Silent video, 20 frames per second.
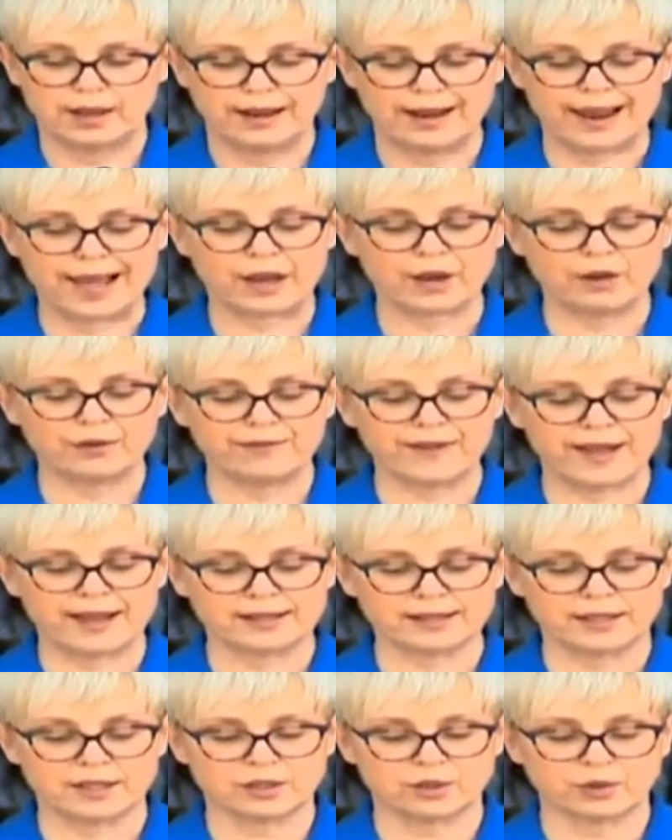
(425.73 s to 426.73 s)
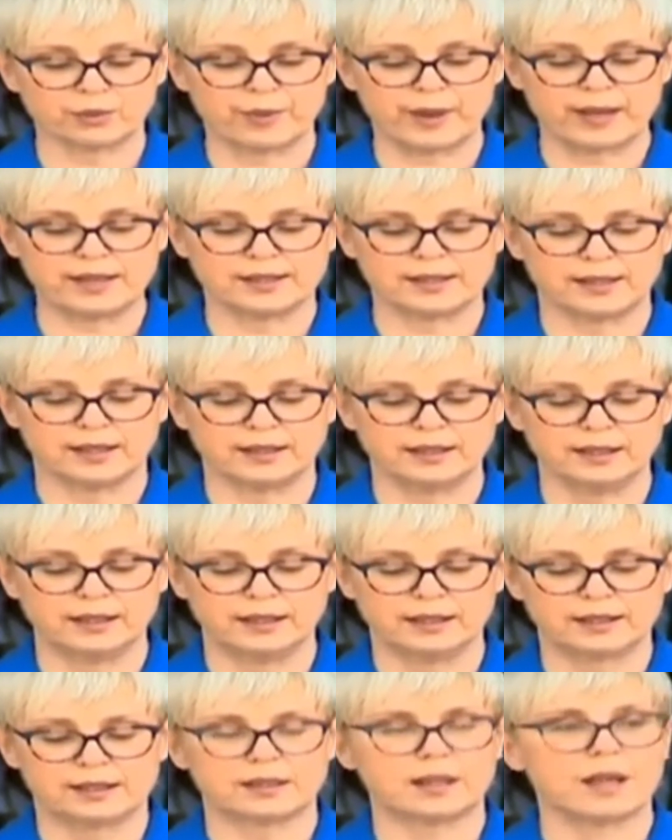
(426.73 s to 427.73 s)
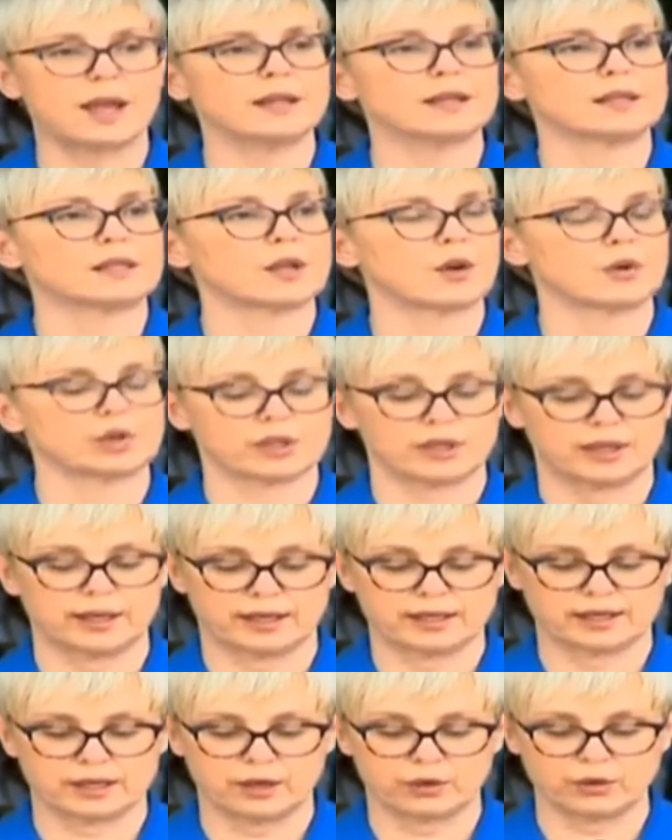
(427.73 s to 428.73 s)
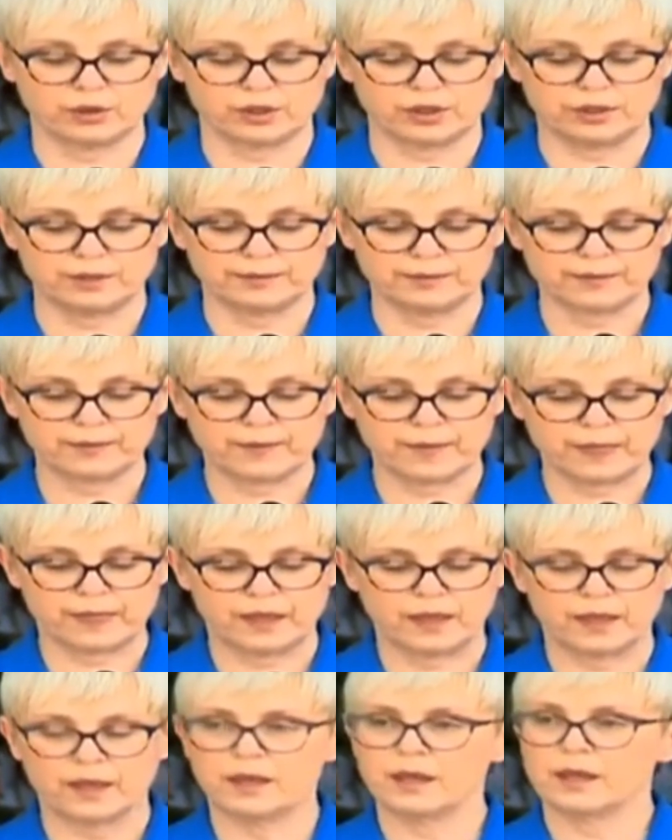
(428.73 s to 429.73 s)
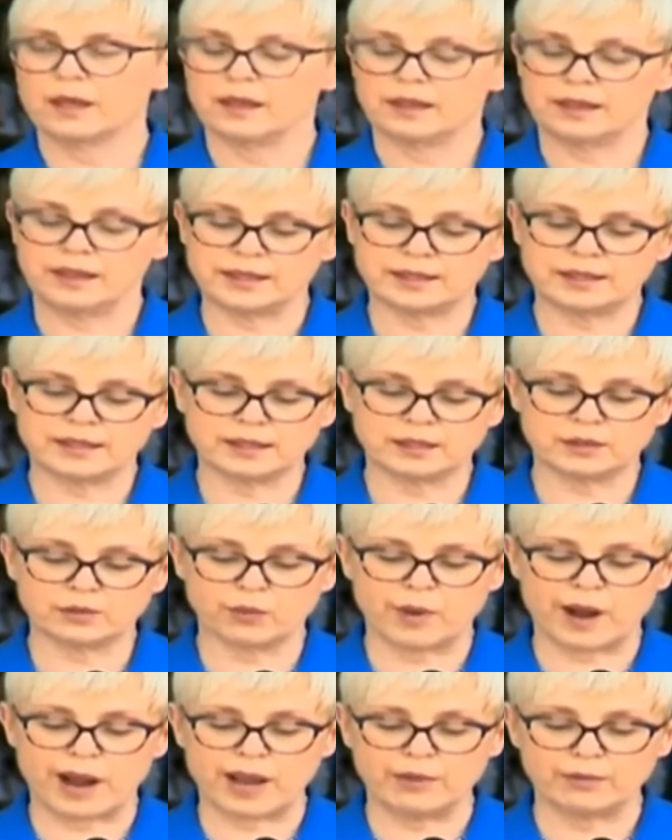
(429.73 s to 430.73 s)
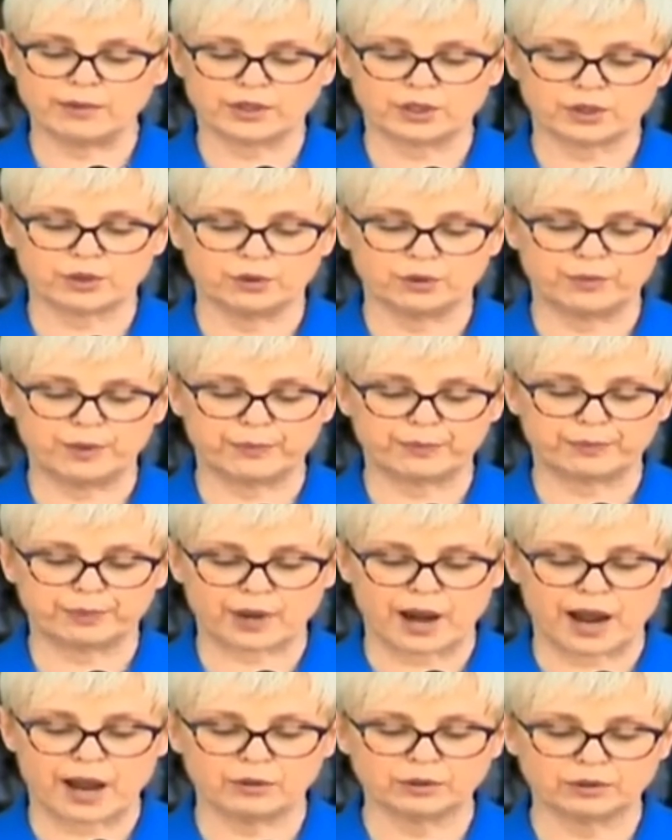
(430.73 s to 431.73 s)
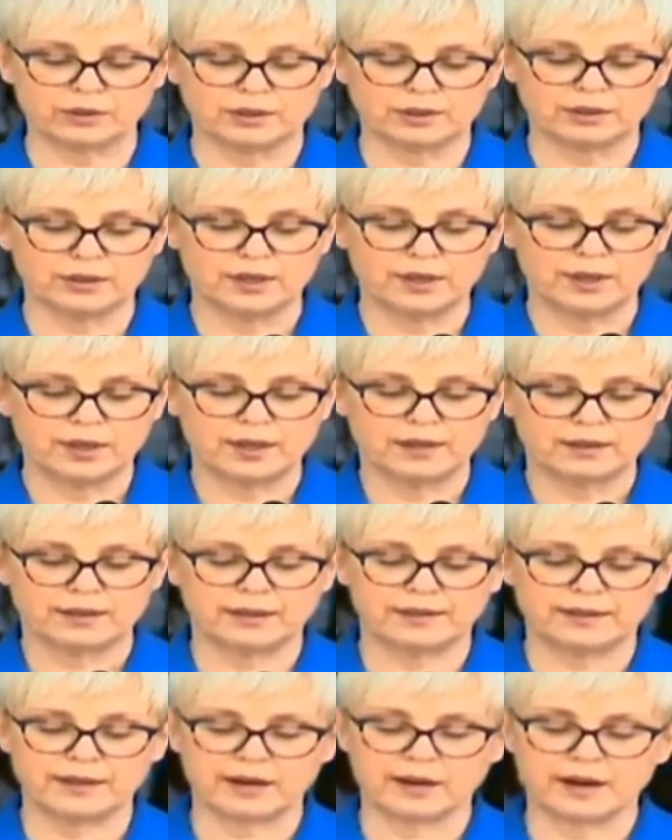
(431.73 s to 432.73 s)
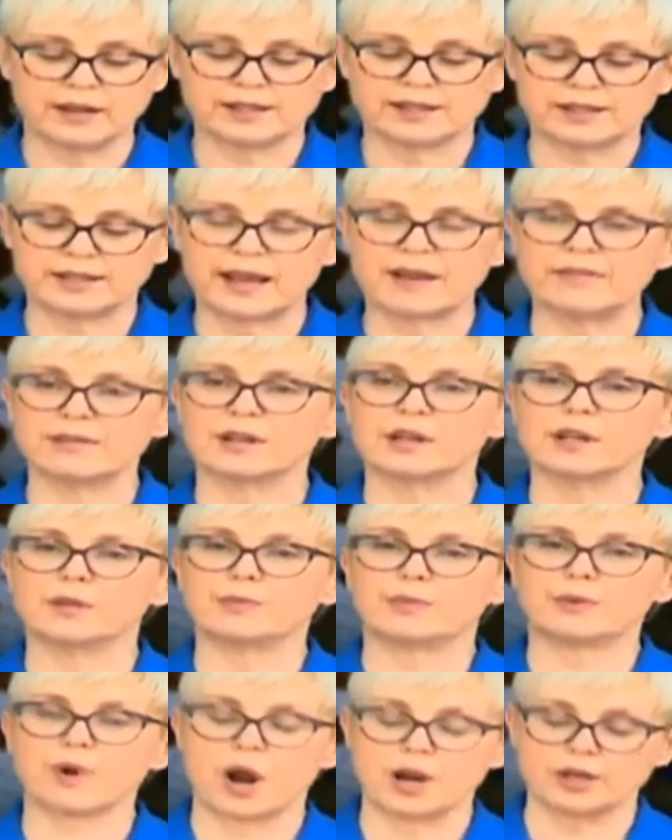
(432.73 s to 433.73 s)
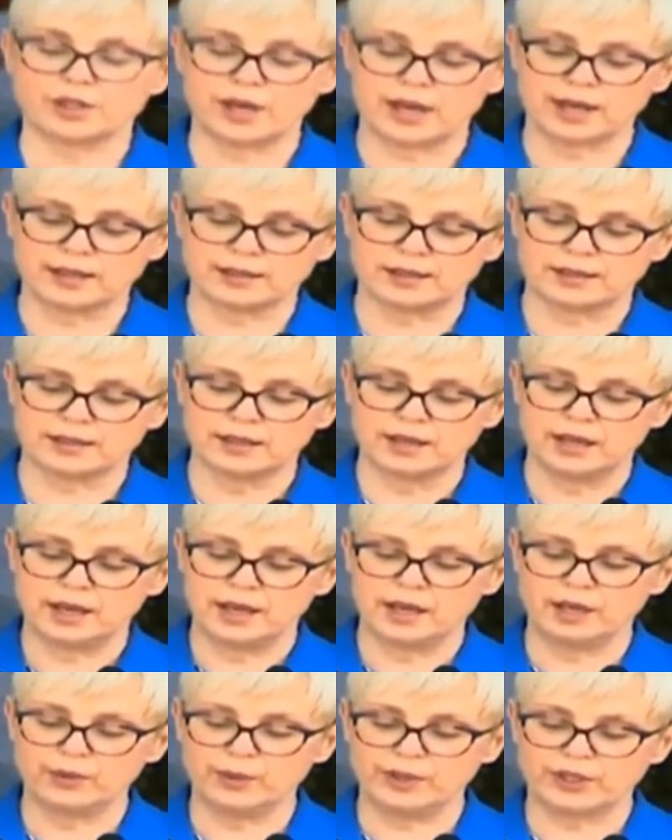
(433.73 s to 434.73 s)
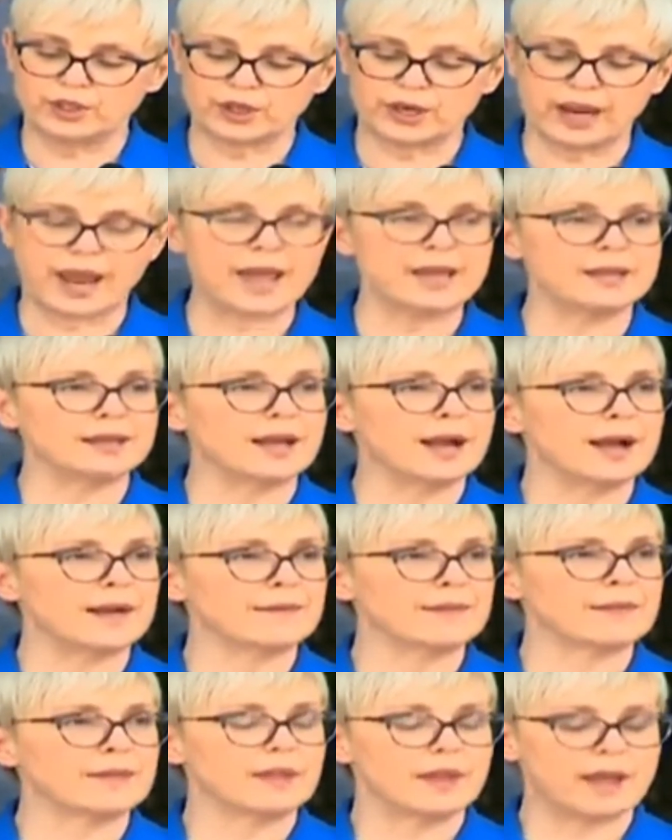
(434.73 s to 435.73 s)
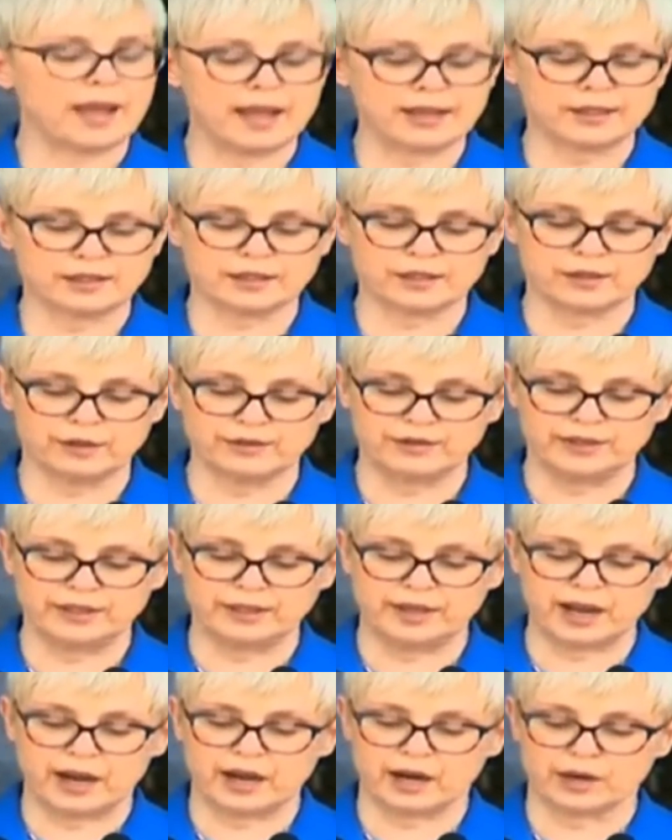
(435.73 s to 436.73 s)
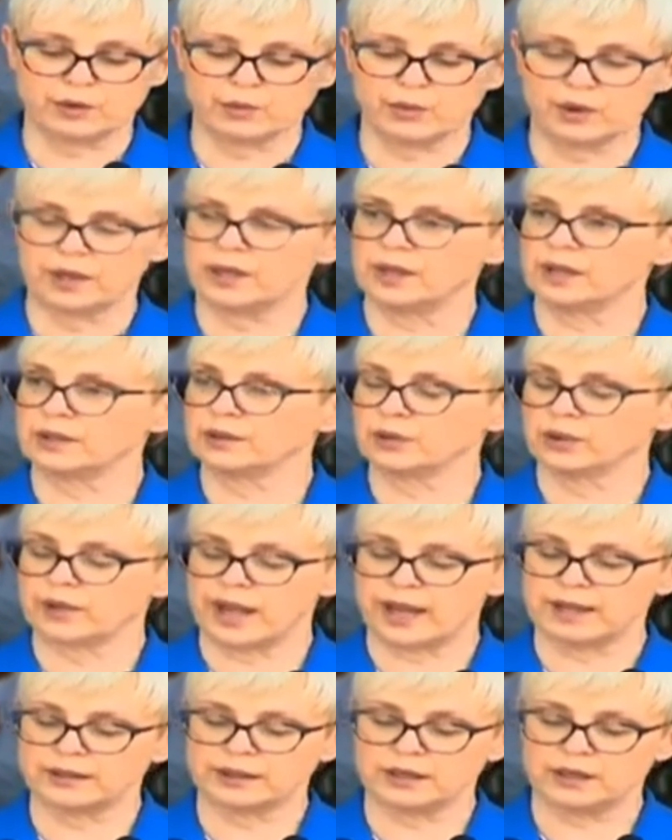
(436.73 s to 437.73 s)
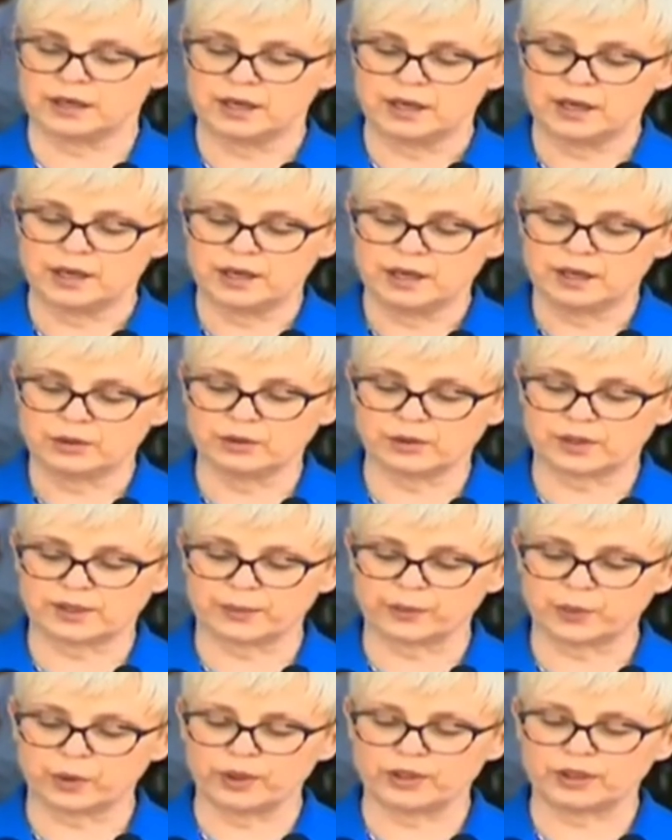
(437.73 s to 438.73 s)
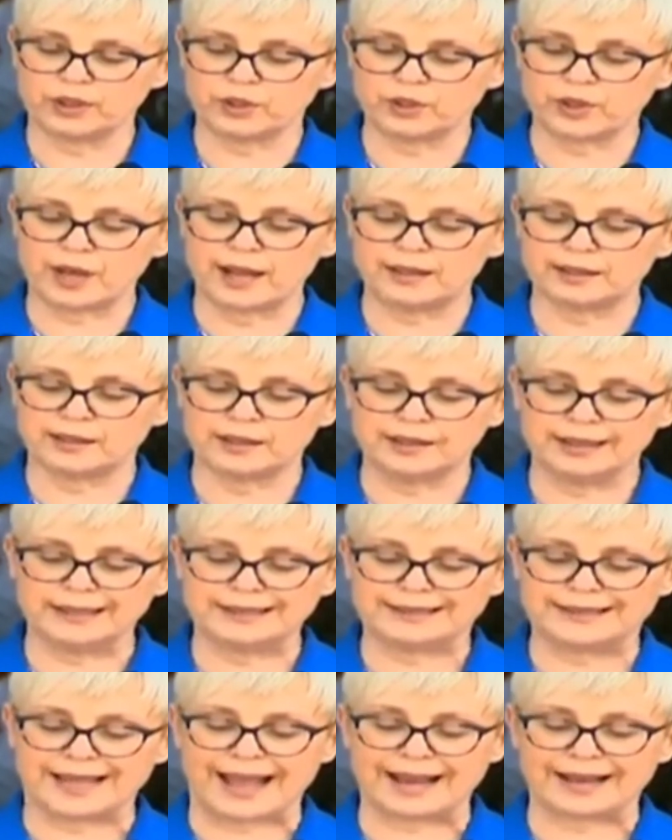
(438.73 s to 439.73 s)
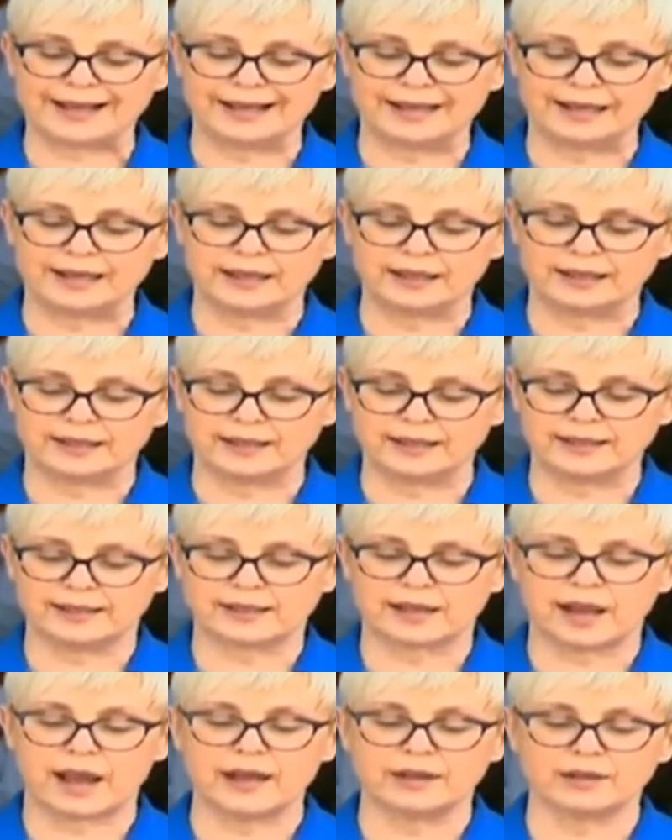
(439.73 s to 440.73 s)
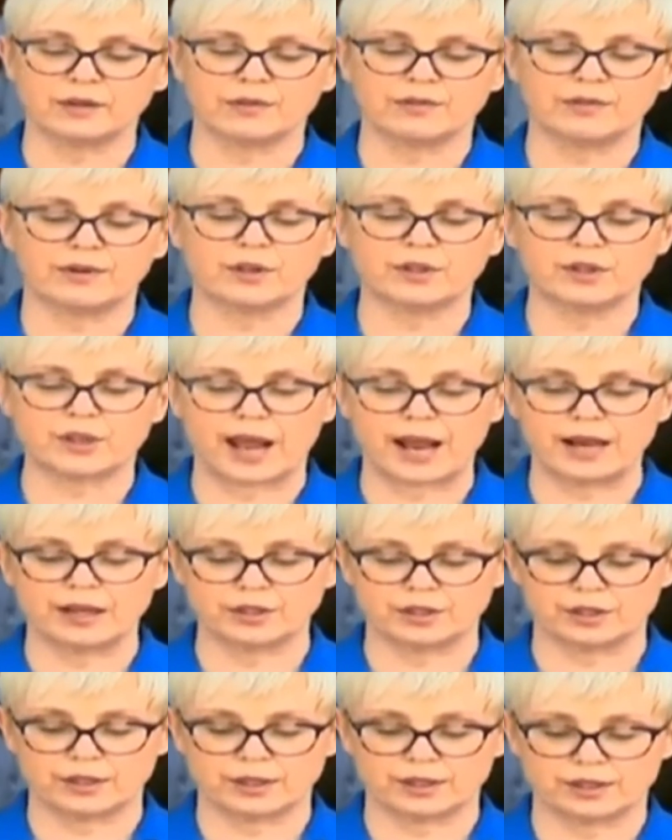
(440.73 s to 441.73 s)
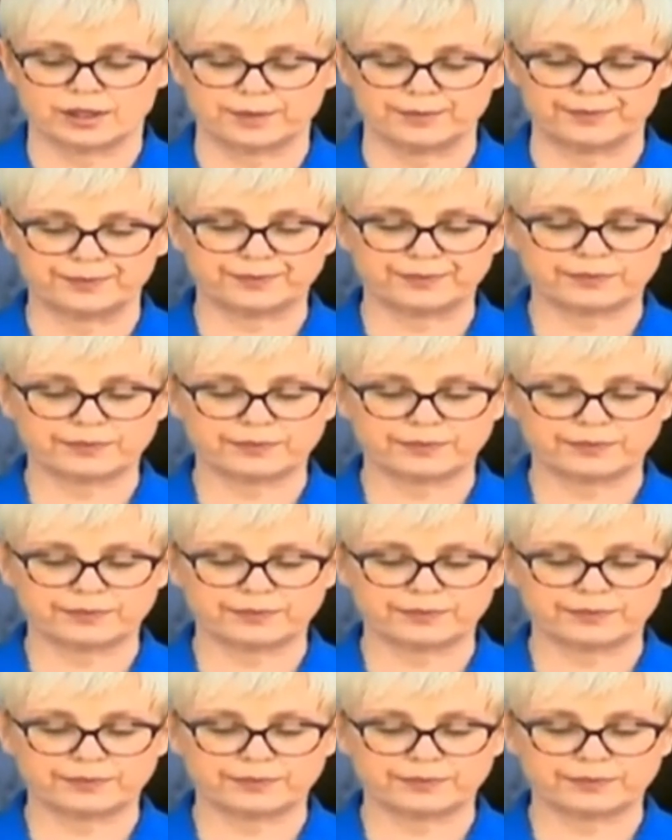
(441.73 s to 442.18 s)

lack of access to basic needs and social exclusion. This is why we should be proud that there are several projects in which Kenya and Slovenia are working together to support each other in tackling this kind of challenges.